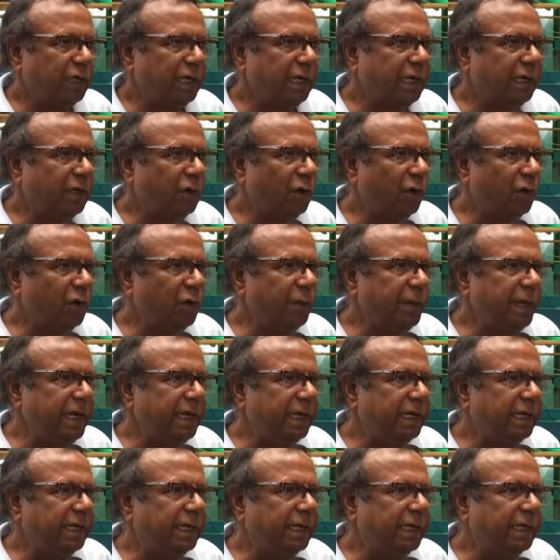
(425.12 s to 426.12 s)
economic
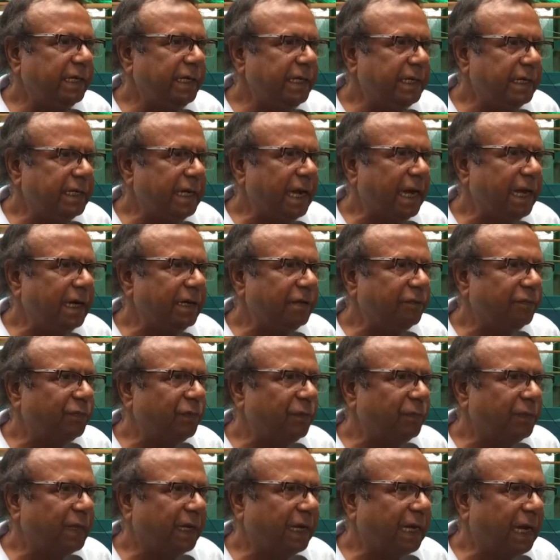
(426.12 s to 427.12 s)
return
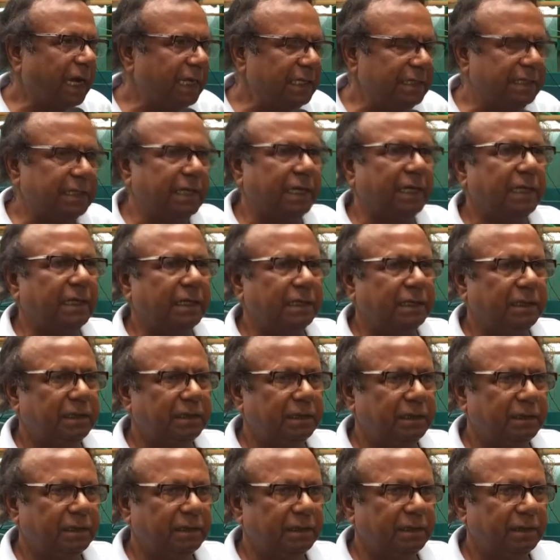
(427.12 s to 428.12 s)
from the culture,
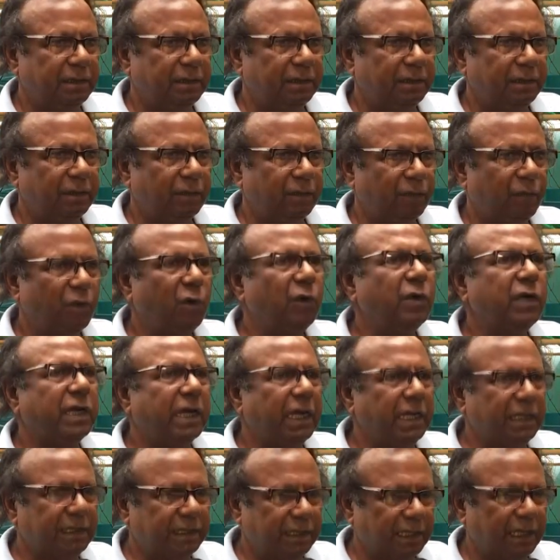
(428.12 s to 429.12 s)
prawn
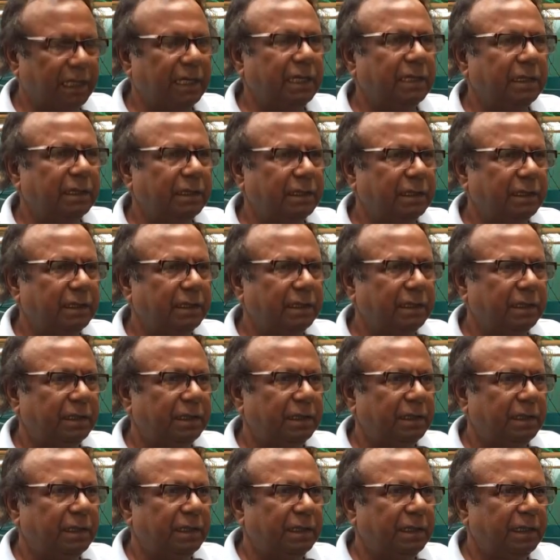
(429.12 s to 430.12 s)
culture,
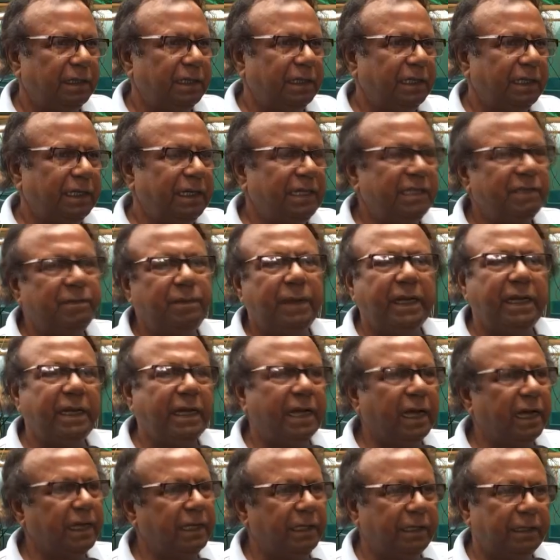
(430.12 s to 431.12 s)
is very
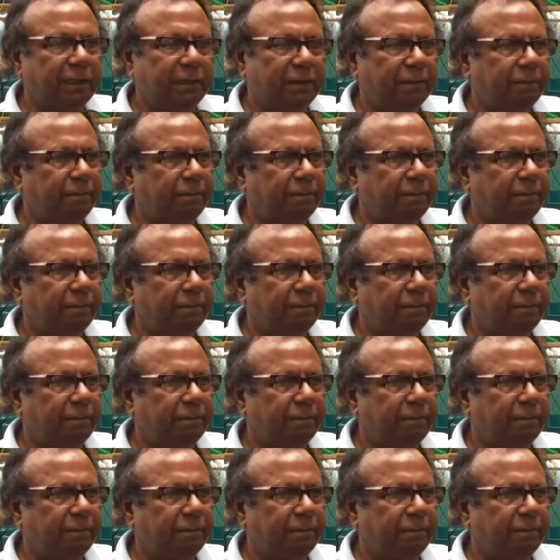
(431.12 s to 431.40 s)
high.